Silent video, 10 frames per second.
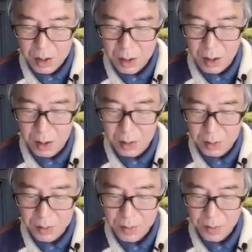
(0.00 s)
tau
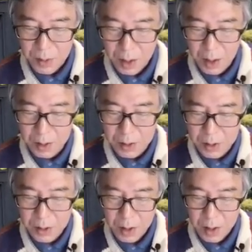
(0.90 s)

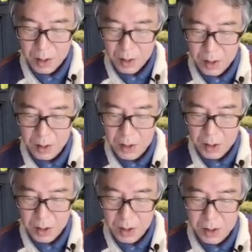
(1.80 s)
x. This
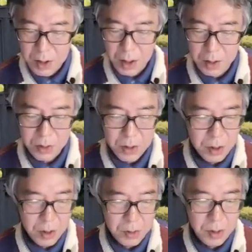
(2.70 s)
is the energy
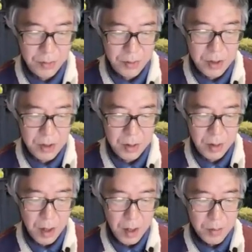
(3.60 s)
conservation.
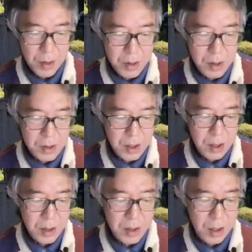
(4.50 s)
But this
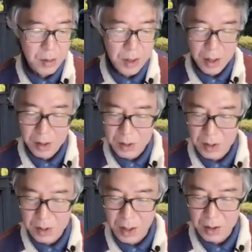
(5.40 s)
T tau x
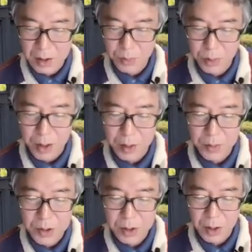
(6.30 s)
is x prime
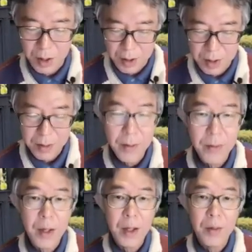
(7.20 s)
star.
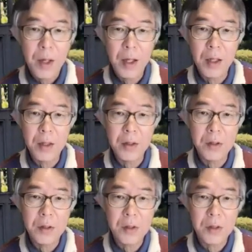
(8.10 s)
And
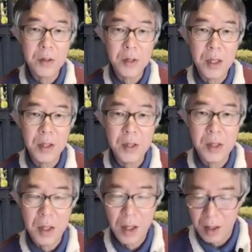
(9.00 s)
since,
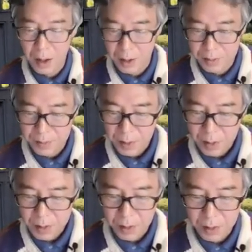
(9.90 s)
so
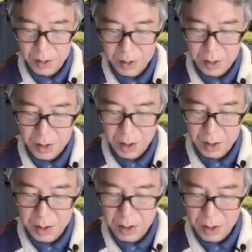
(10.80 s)
this is
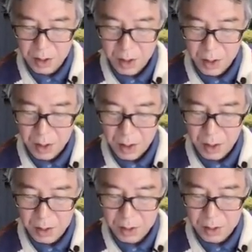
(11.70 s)

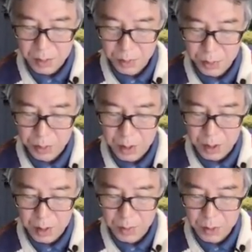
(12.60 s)
x
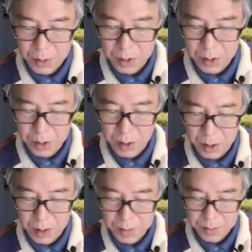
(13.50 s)
prime star.